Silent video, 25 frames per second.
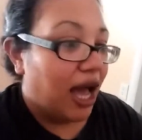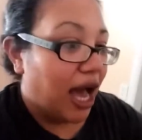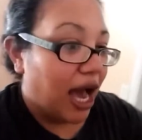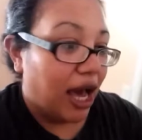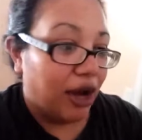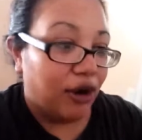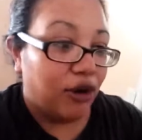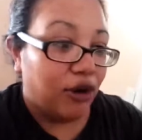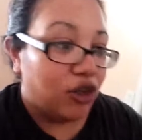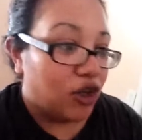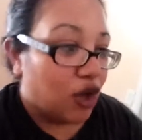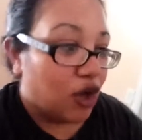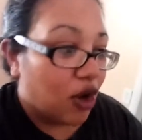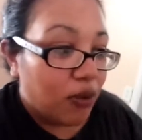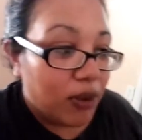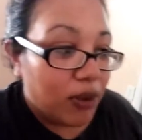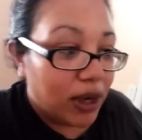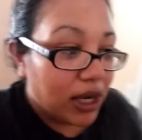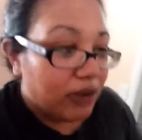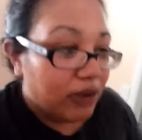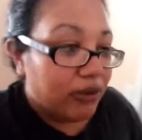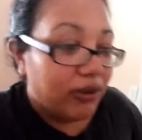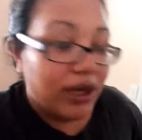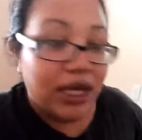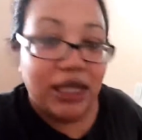I don't know
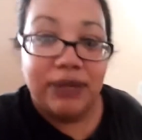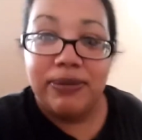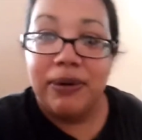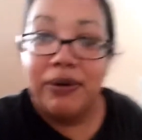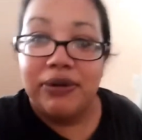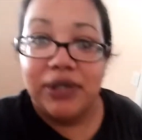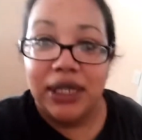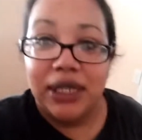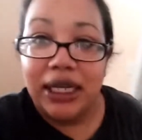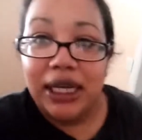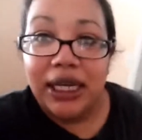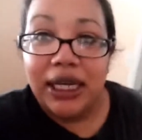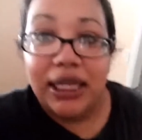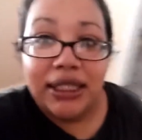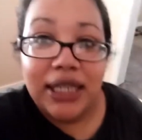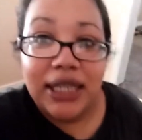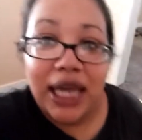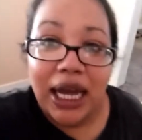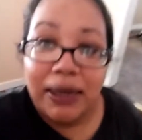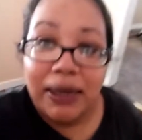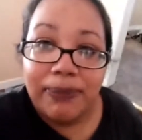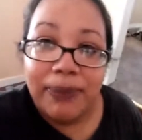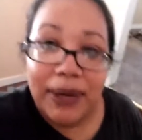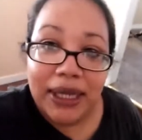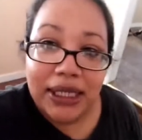what it was, but I was going to get
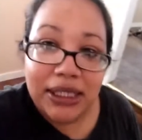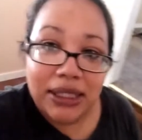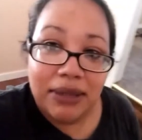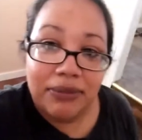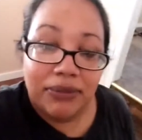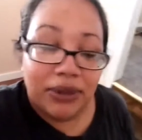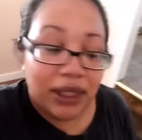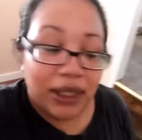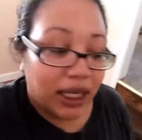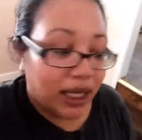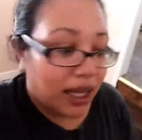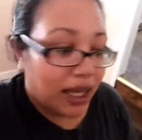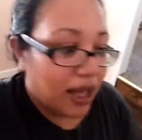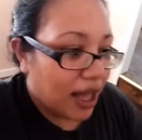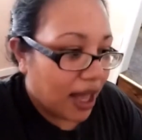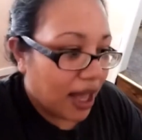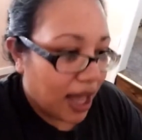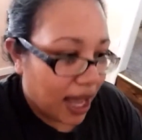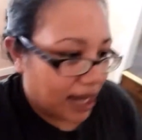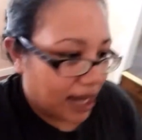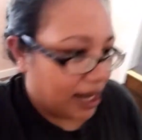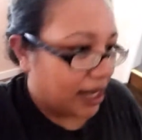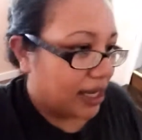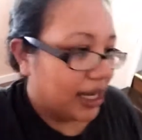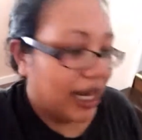attacked by something.
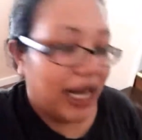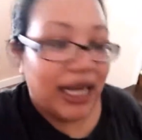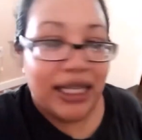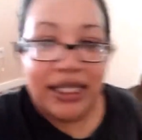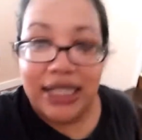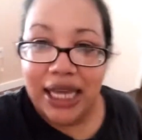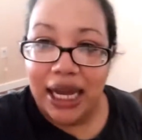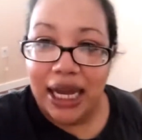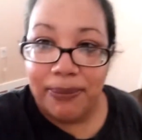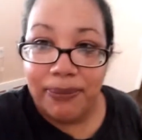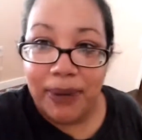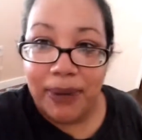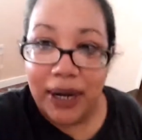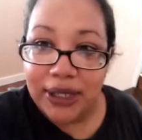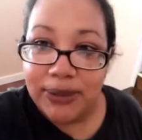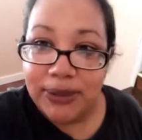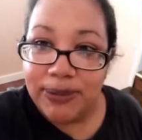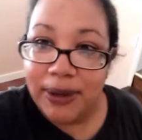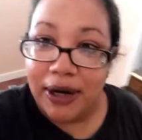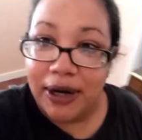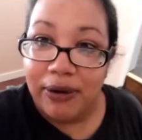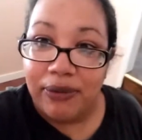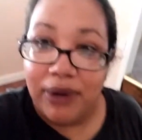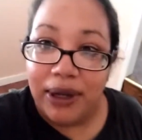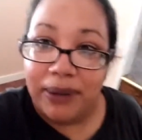And I got attacked by a
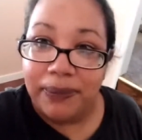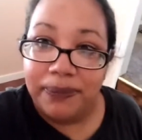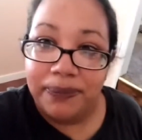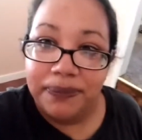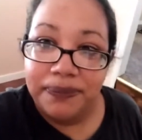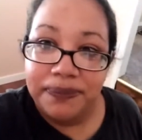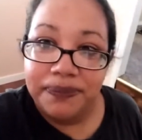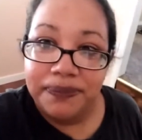spider web.